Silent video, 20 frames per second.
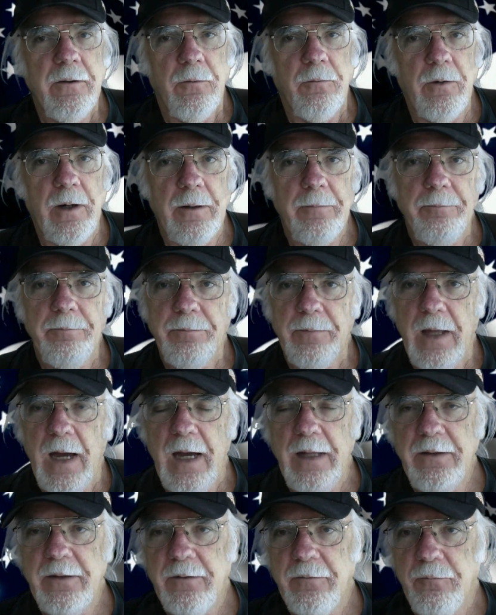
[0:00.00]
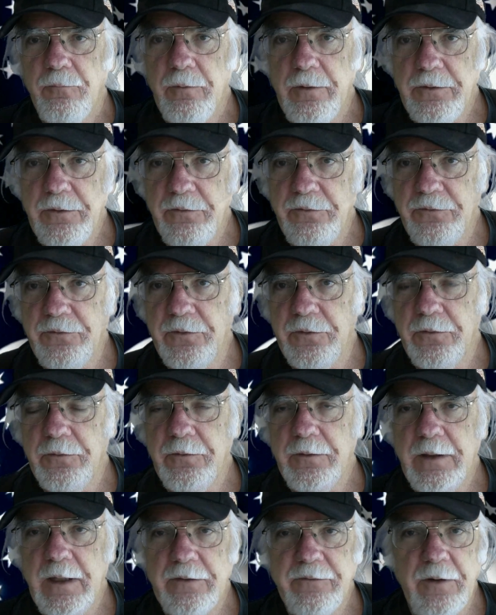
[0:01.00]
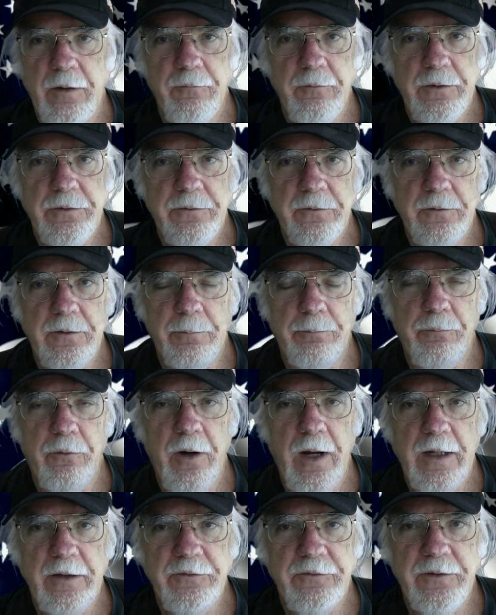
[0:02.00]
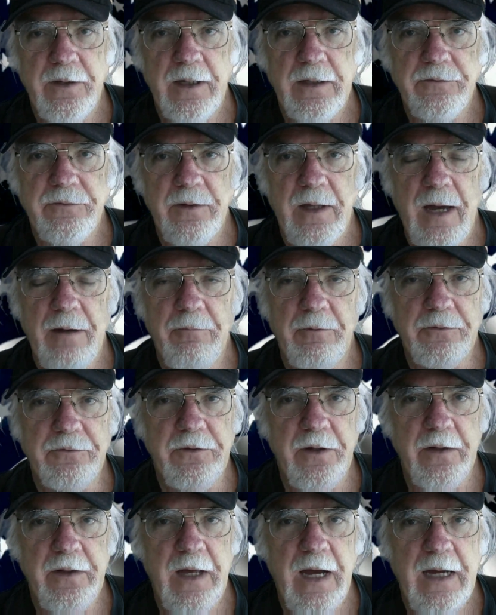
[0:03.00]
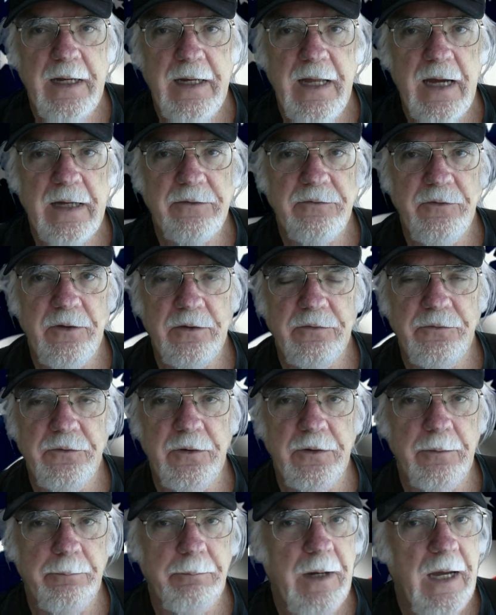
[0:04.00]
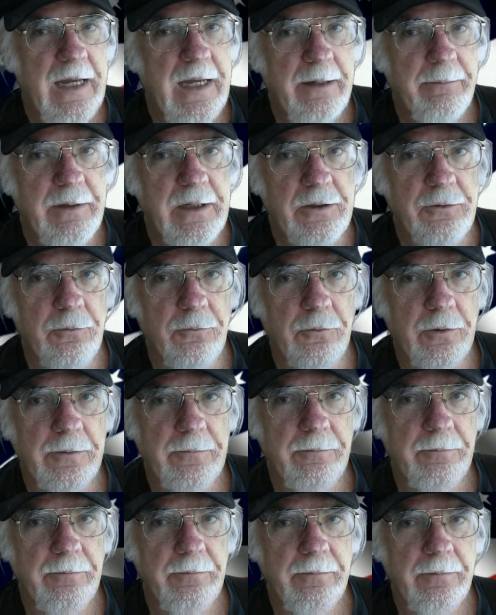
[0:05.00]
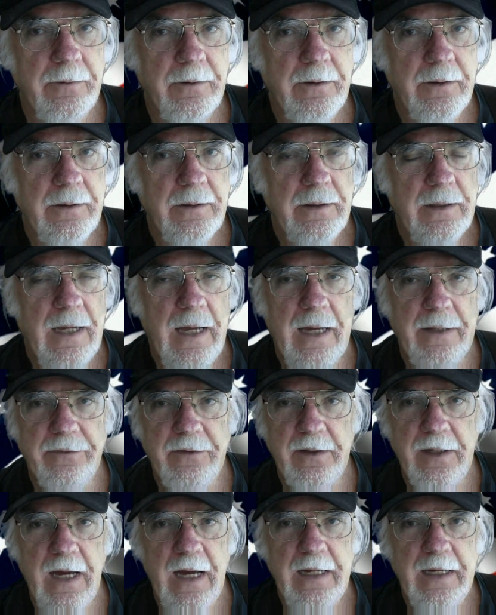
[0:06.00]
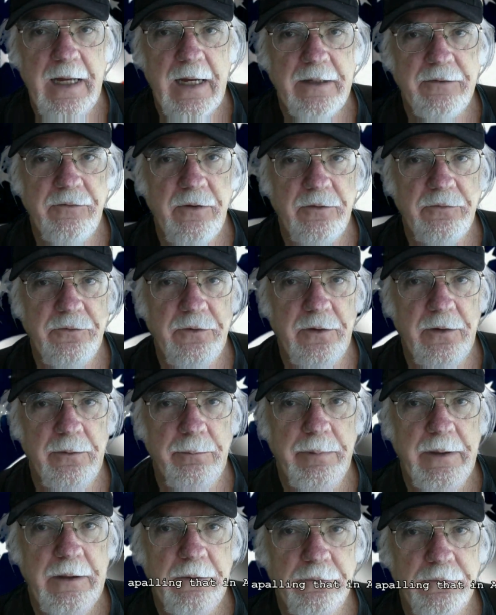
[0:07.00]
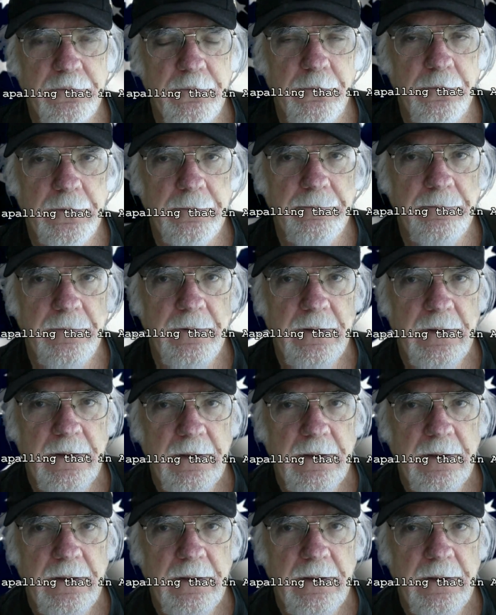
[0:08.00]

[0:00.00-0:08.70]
Well, I went to sue, and as I went through the process, I was denied access to the Miami court, denied access to the appeals court,